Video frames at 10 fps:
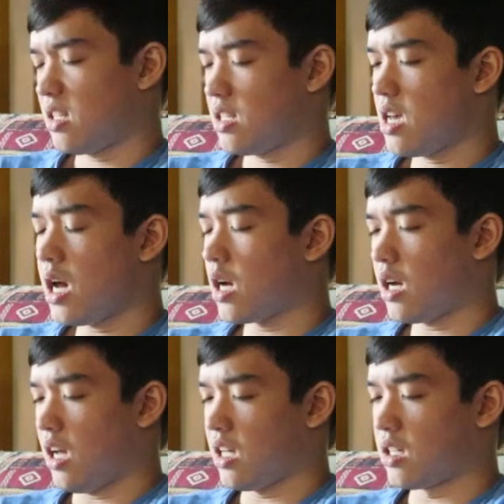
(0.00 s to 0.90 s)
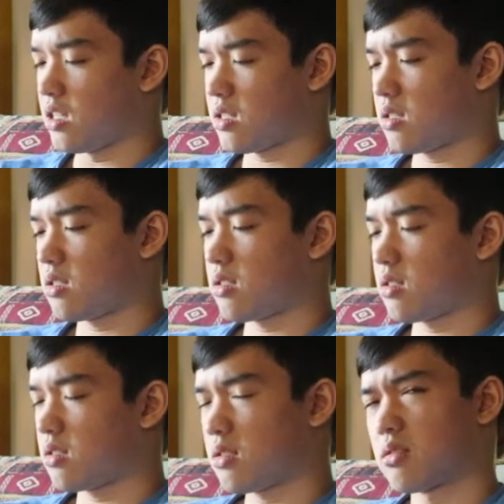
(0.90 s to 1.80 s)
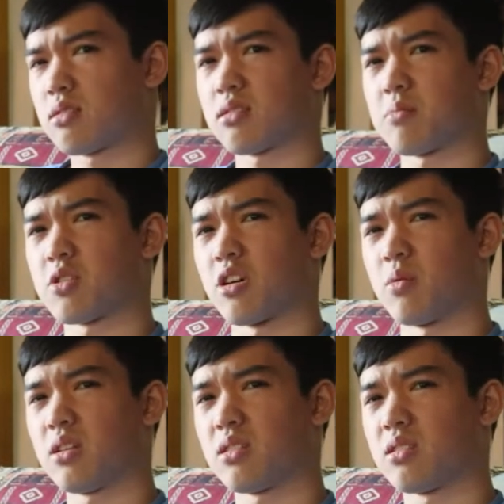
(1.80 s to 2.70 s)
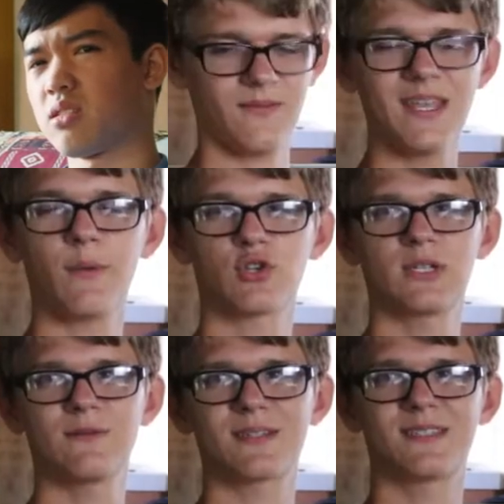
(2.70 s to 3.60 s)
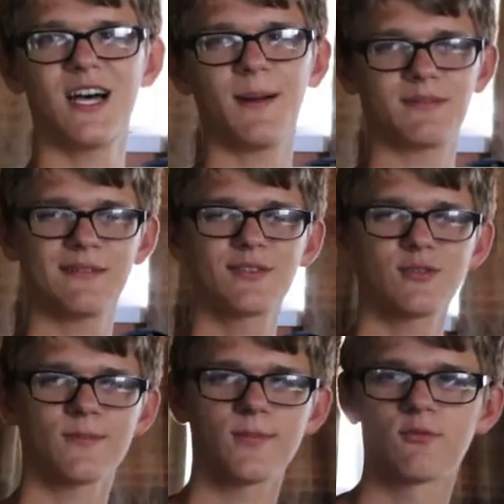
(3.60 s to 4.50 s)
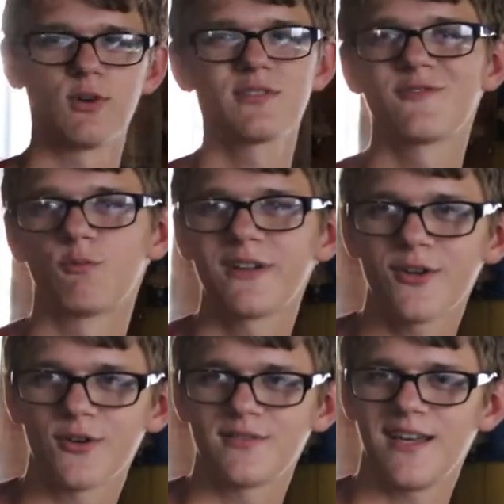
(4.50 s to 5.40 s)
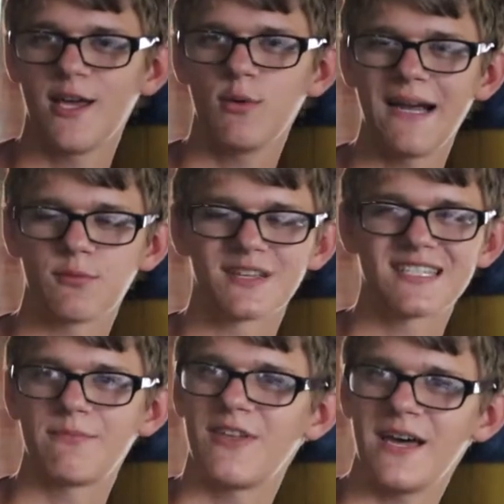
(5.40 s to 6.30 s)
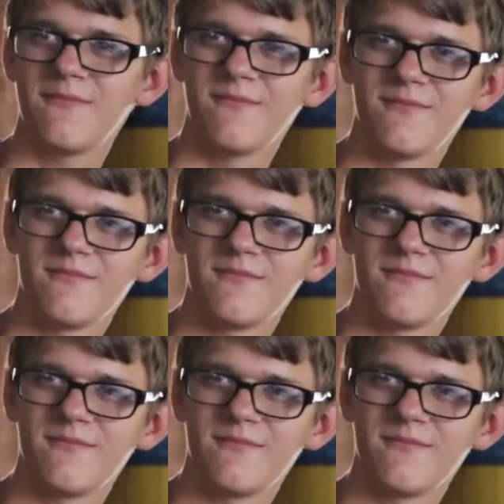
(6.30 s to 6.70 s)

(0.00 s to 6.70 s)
Yeah, I... I'm sorry, what? Yeah, we should never stop. Lefties are gross and weird. I don't have to accept that.